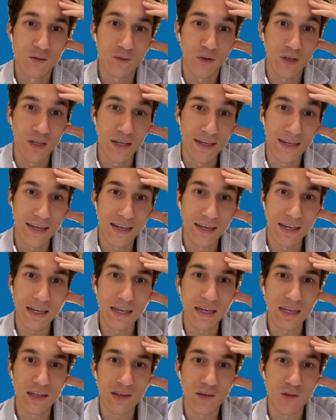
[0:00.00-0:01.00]

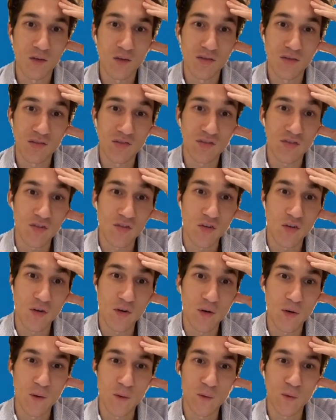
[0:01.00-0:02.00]
Okay, longest
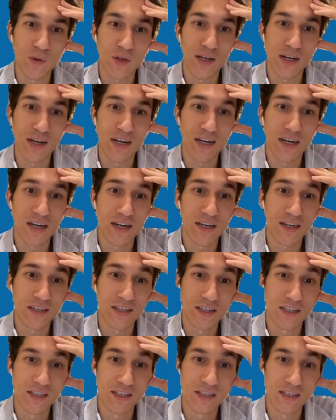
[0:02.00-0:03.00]
road are
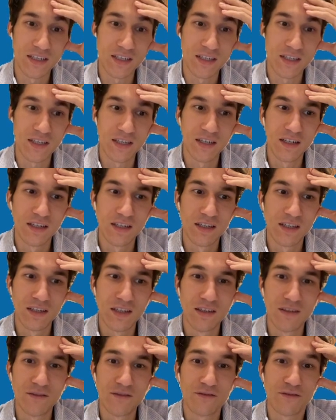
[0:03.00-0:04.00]

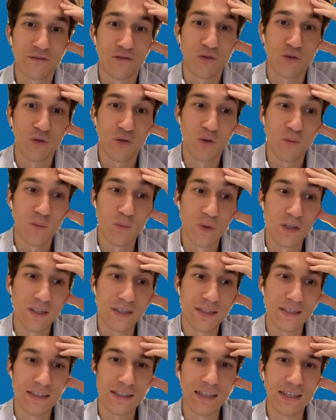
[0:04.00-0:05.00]
from
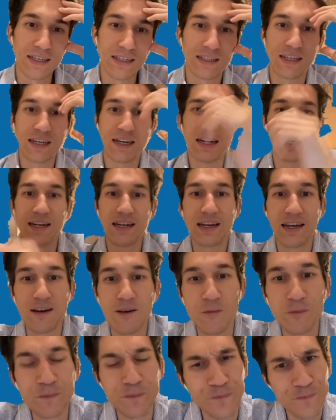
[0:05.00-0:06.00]
that guy
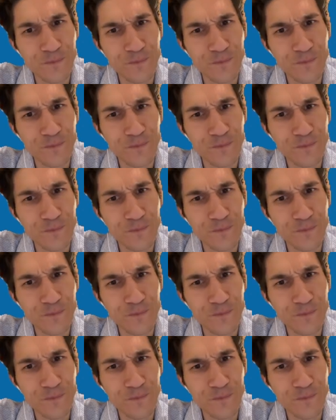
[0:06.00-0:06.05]
now.